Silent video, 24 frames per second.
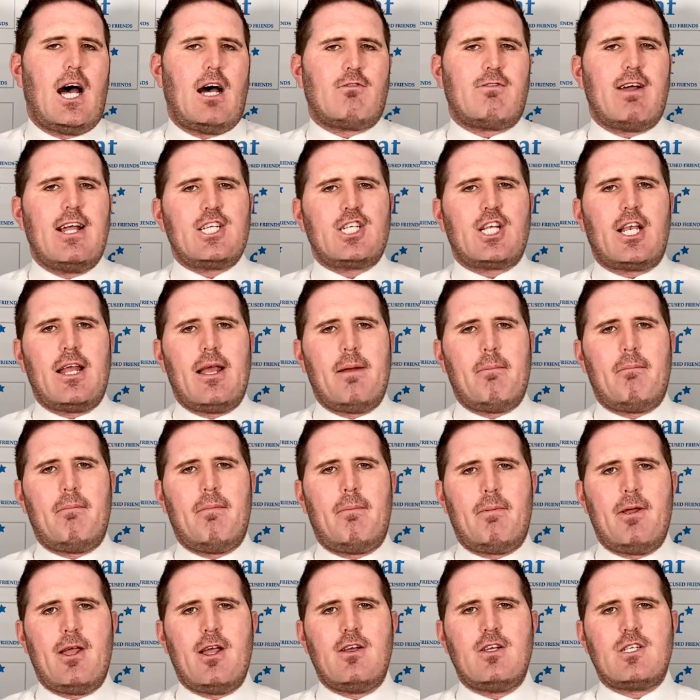racially
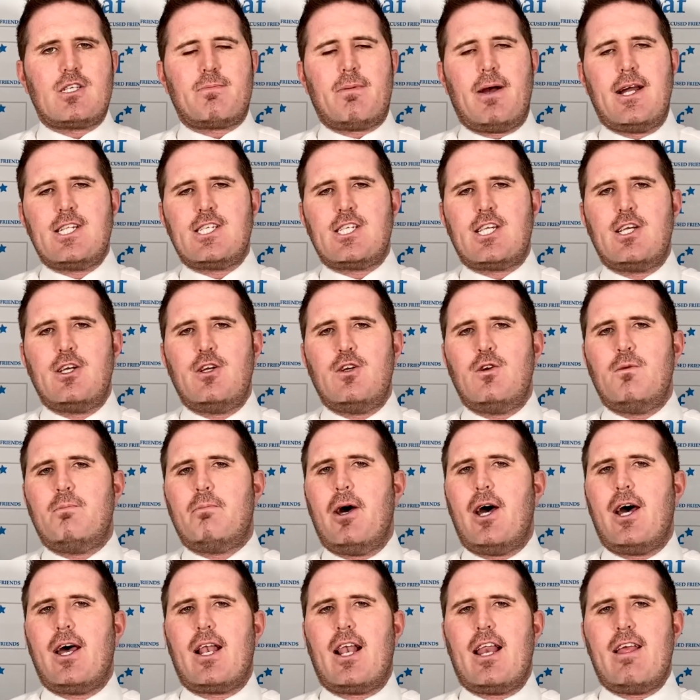abused by two
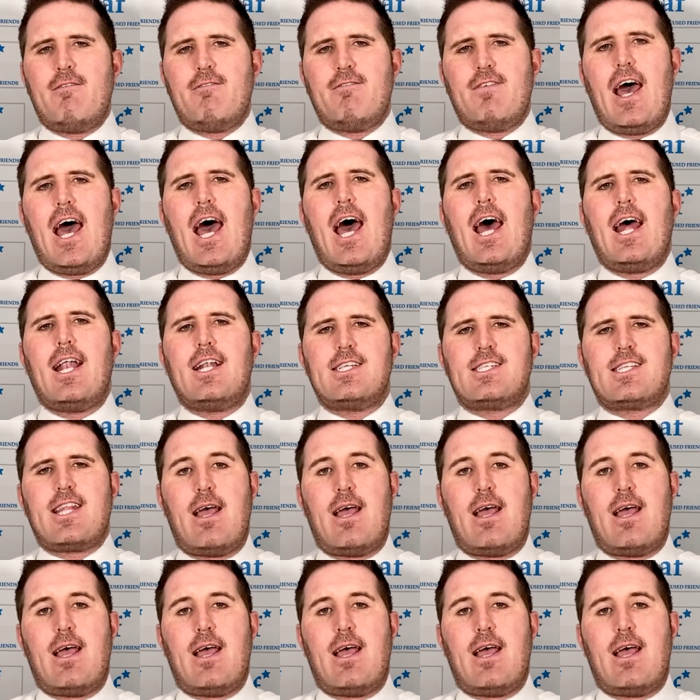Burnley fans.